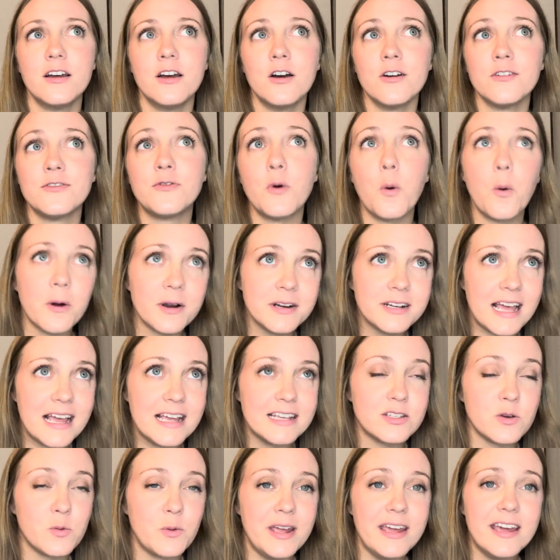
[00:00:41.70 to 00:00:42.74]
4
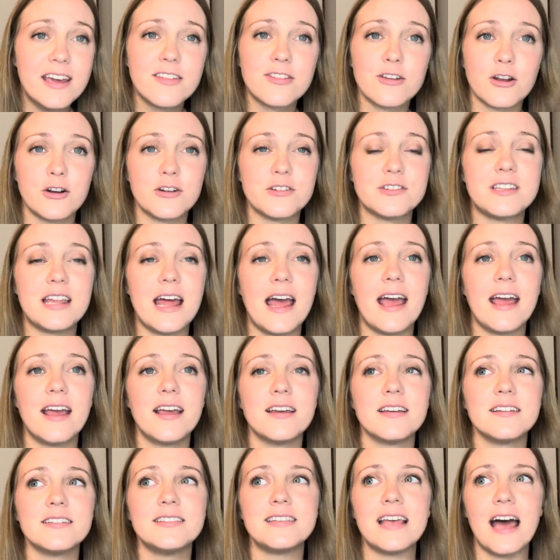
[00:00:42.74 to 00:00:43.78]
days a week:
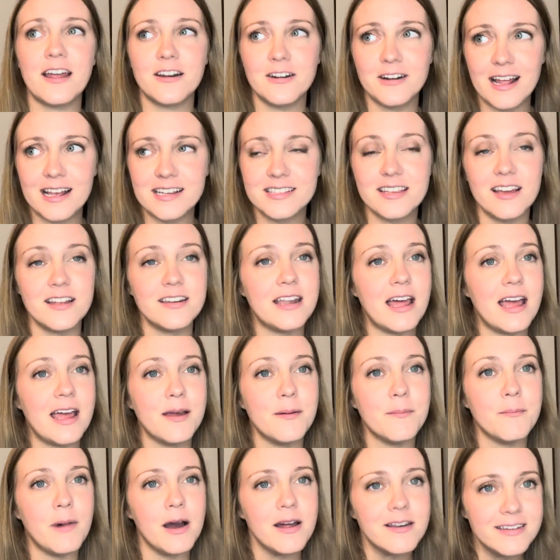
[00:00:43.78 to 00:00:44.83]
Thursday, Saturday, Sunday,
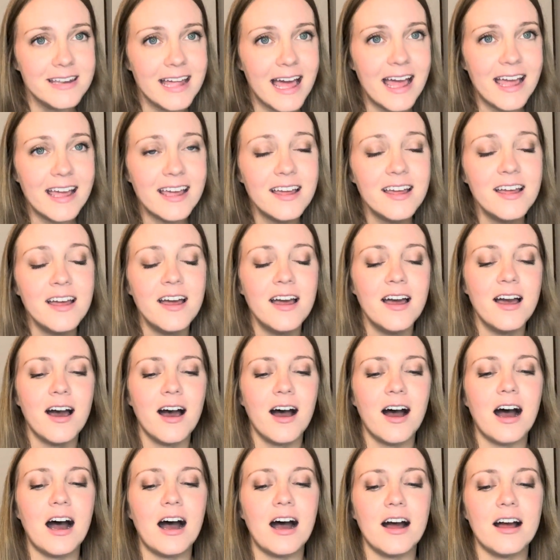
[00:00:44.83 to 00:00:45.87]
Monday.
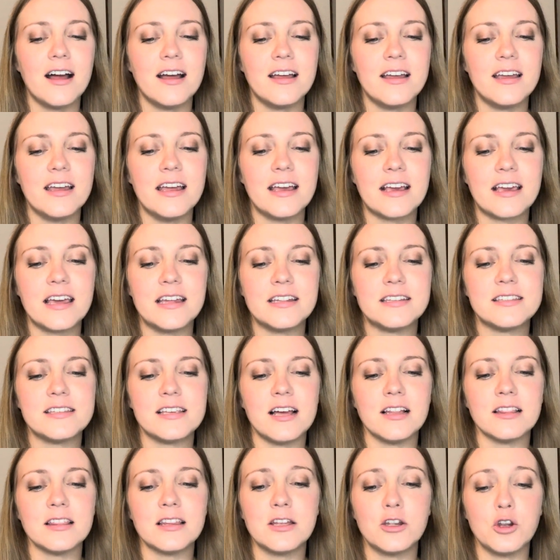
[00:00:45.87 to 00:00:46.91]
It gets
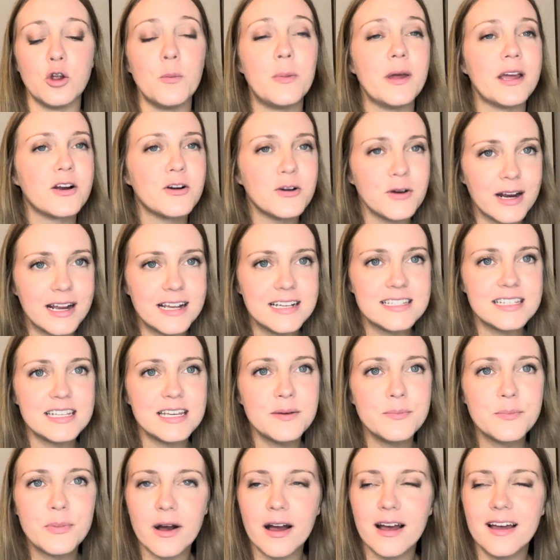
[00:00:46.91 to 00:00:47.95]
a little bit crazy,
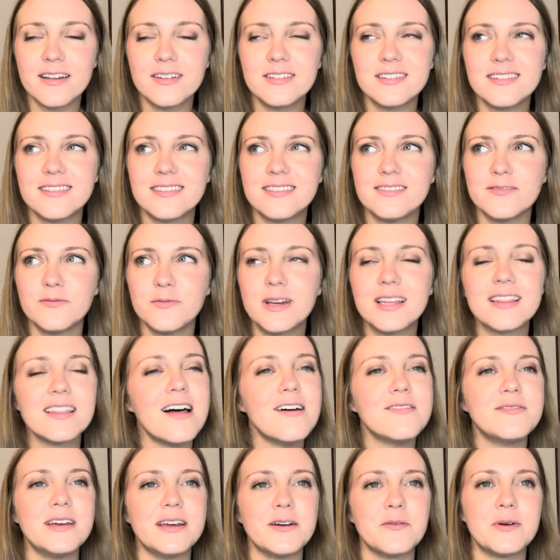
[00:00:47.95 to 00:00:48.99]
but we
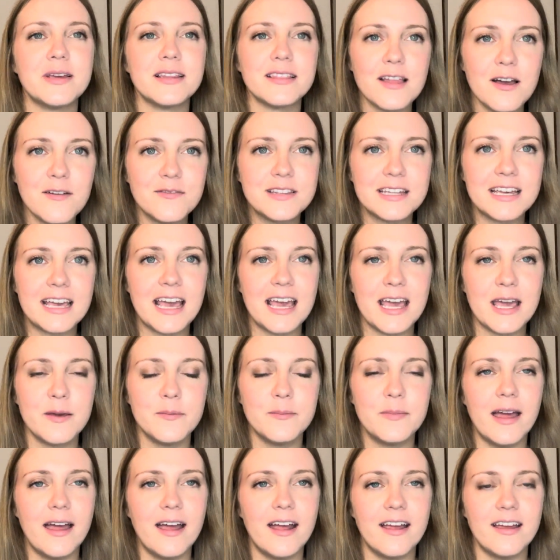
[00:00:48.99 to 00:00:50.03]
love it. We love the
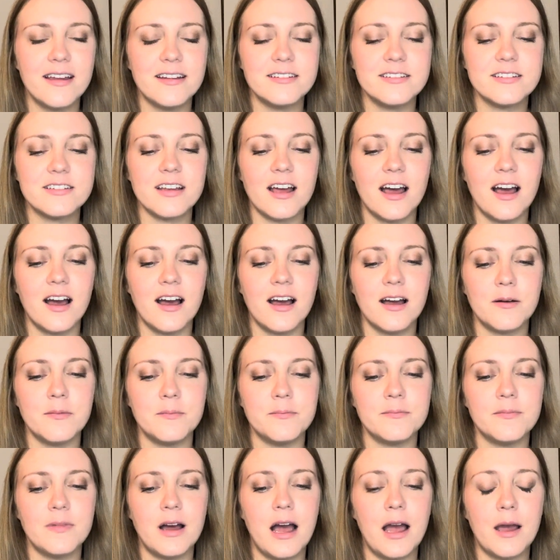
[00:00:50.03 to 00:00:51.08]
game, and
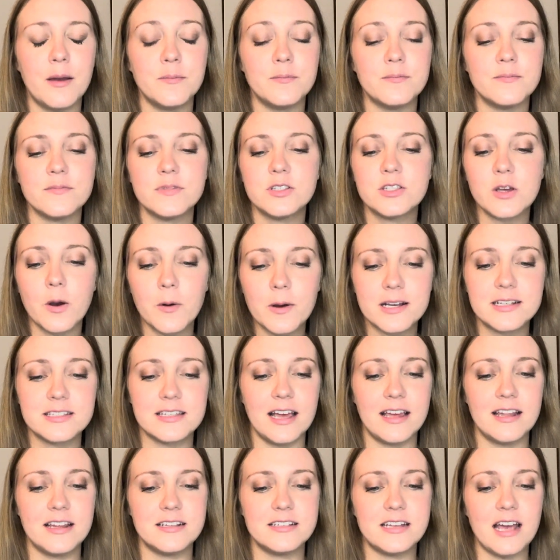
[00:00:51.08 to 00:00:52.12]
I'm so
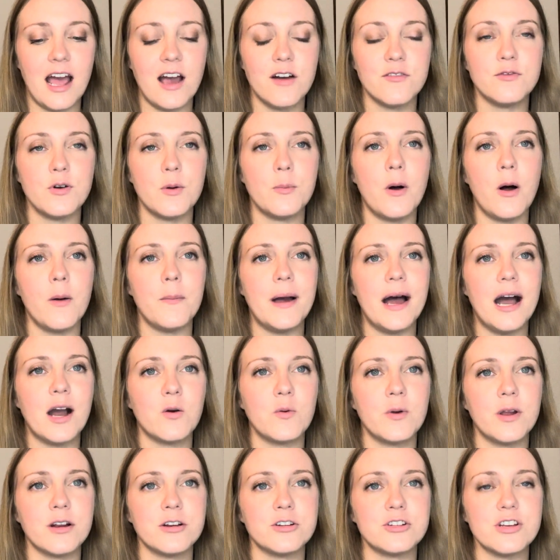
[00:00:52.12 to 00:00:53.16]
excited to have football back.
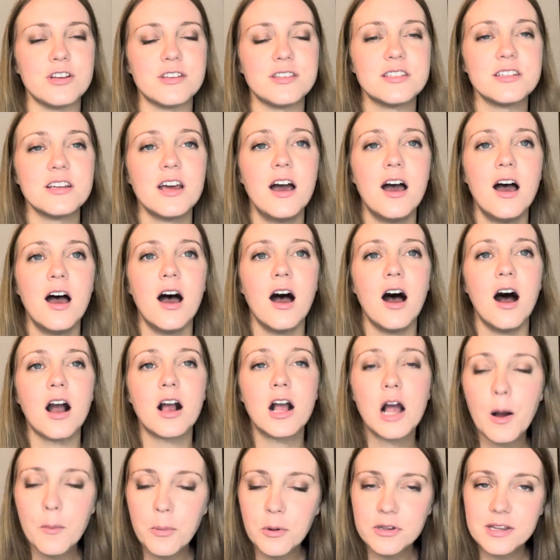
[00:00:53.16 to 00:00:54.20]
We are just a
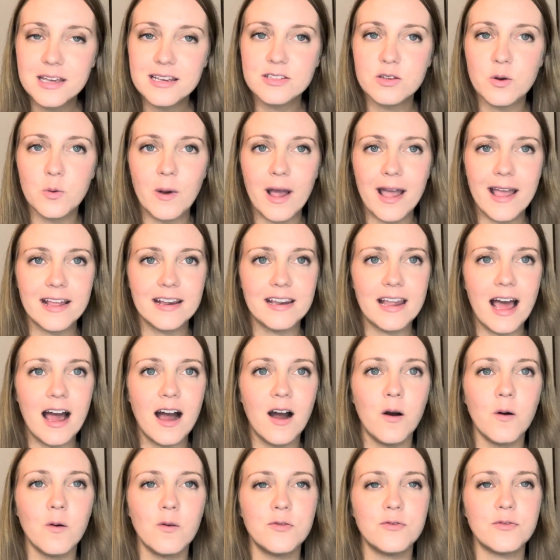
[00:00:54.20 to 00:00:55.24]
couple days away
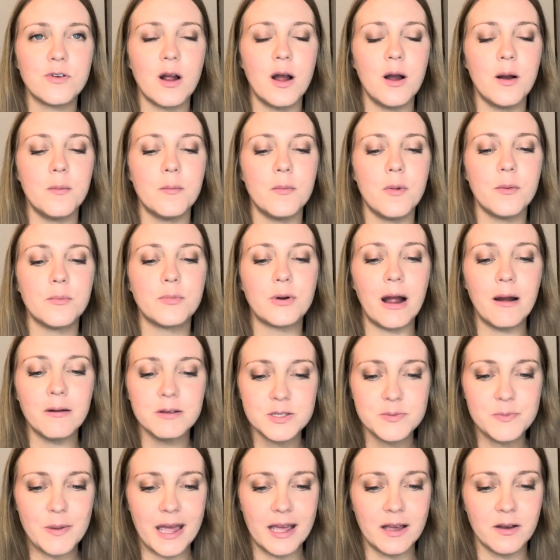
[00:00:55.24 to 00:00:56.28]
now from
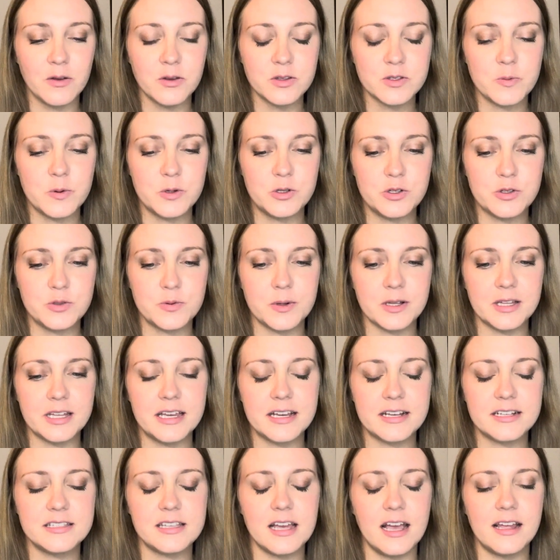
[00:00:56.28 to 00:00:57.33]
Browns Bengals, which is really
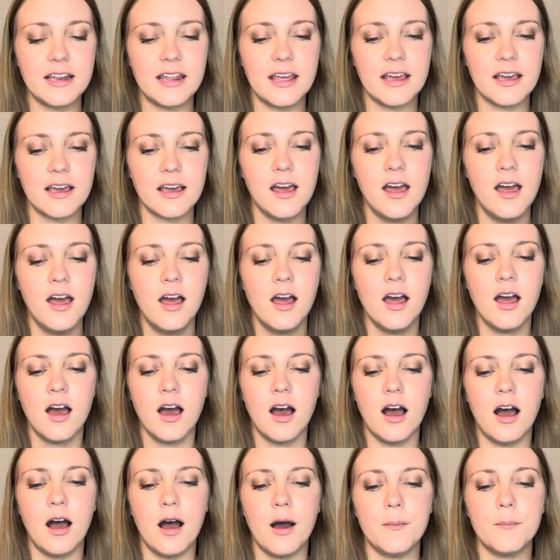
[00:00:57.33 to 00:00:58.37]
exciting.
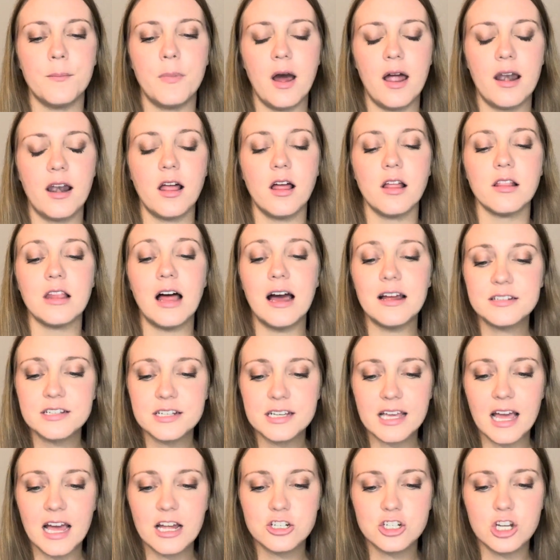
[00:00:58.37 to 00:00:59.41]
But a lot to
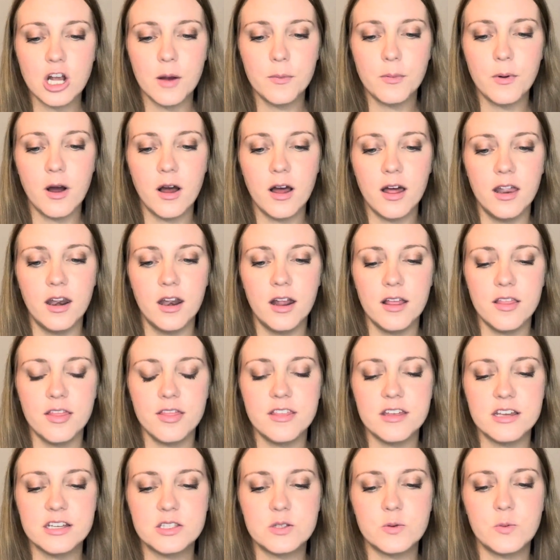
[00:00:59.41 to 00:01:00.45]
catch up on
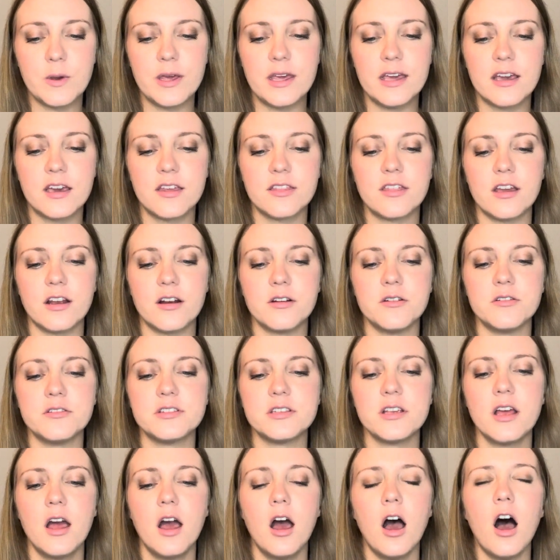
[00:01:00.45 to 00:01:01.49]
this week.
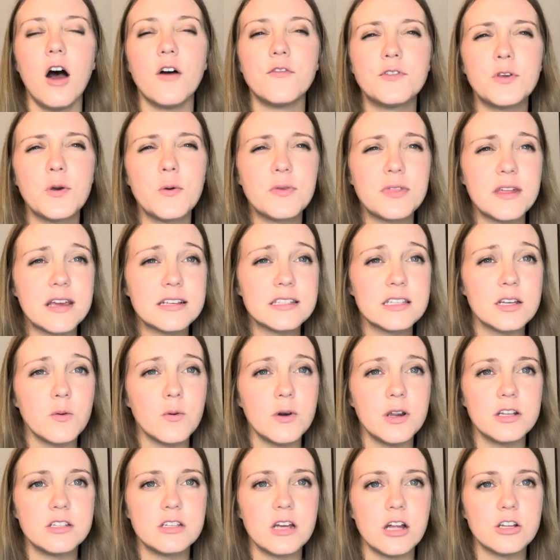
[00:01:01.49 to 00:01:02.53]
There's a few things I
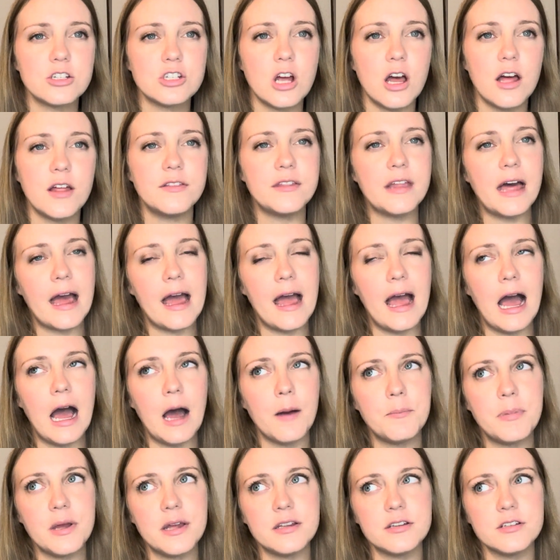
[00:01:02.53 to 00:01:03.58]
want to touch on that
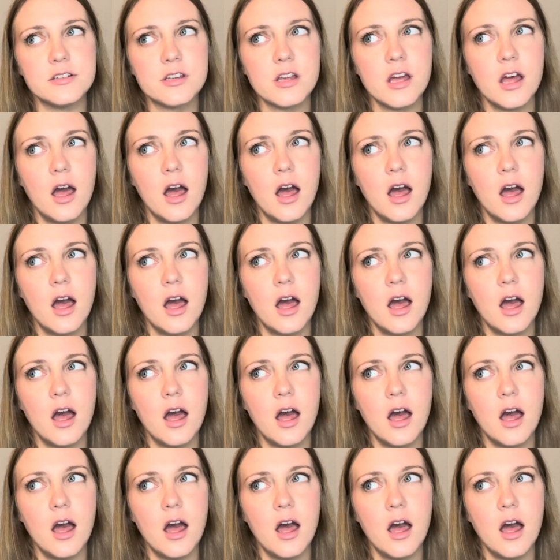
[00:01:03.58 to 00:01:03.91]
happened